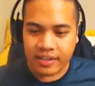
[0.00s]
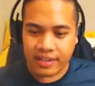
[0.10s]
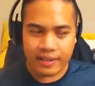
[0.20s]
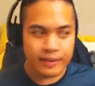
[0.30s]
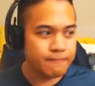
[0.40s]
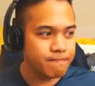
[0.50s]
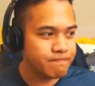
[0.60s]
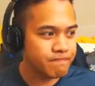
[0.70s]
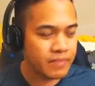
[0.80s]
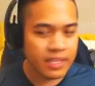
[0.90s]
Um,
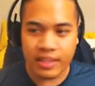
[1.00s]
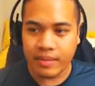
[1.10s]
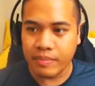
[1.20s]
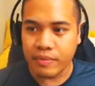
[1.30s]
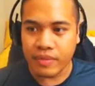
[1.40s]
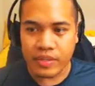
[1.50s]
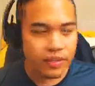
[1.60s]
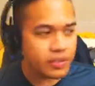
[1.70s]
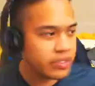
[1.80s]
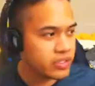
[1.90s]
Let me move this
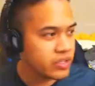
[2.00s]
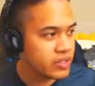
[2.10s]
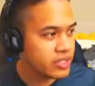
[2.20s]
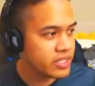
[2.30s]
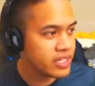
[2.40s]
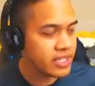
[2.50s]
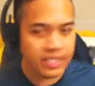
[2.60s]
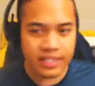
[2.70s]
over here so you can see it.